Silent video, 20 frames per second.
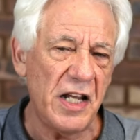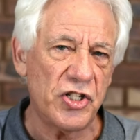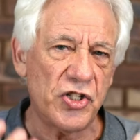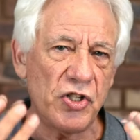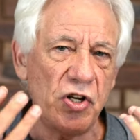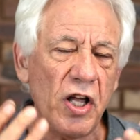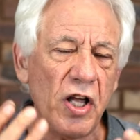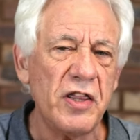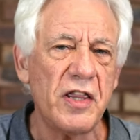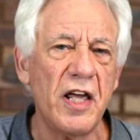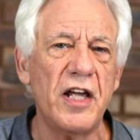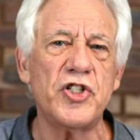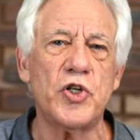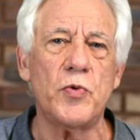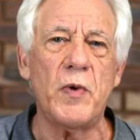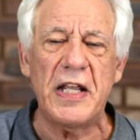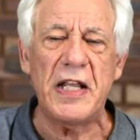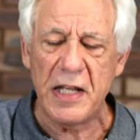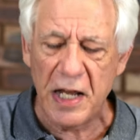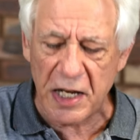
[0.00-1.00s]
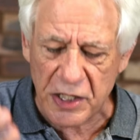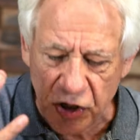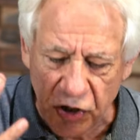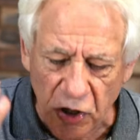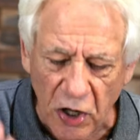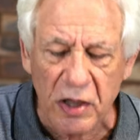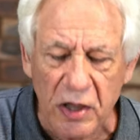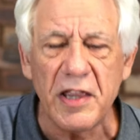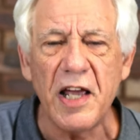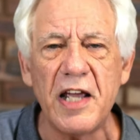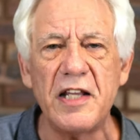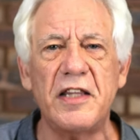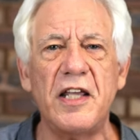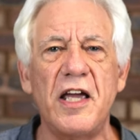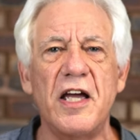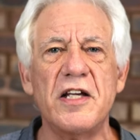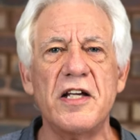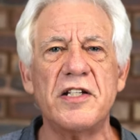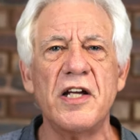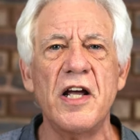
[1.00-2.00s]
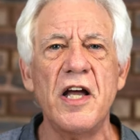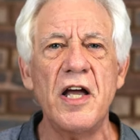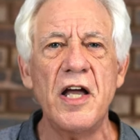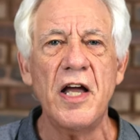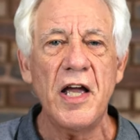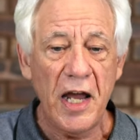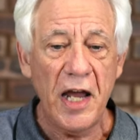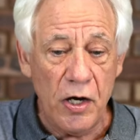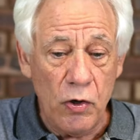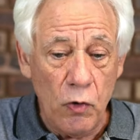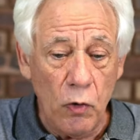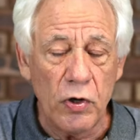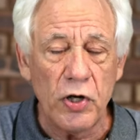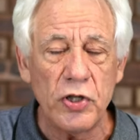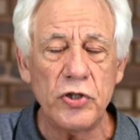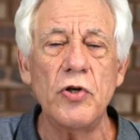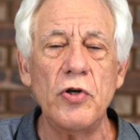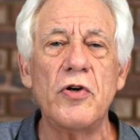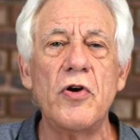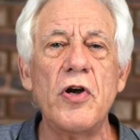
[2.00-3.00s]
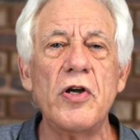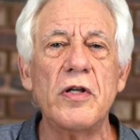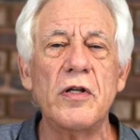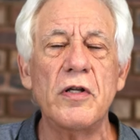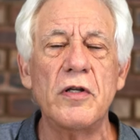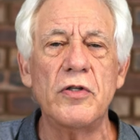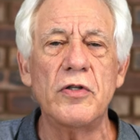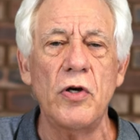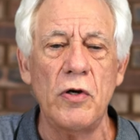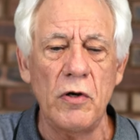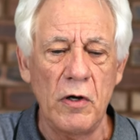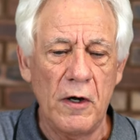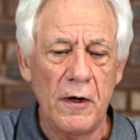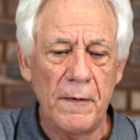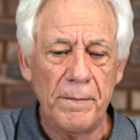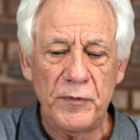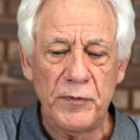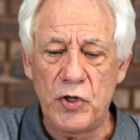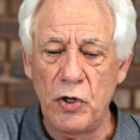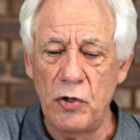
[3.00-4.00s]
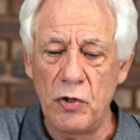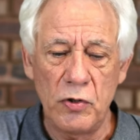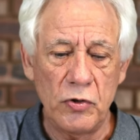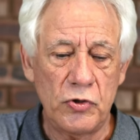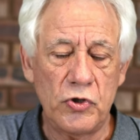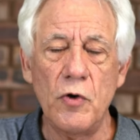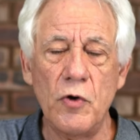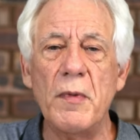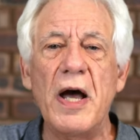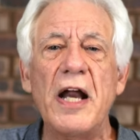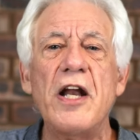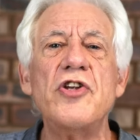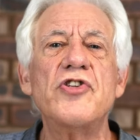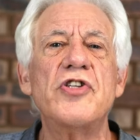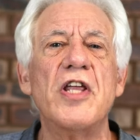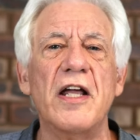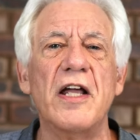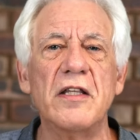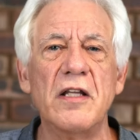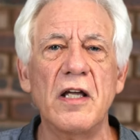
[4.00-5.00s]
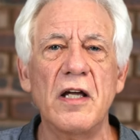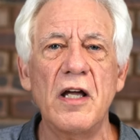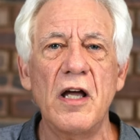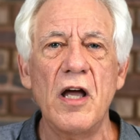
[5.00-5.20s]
It's not their sweat. It's not their tears in order to, to, to, to manage that.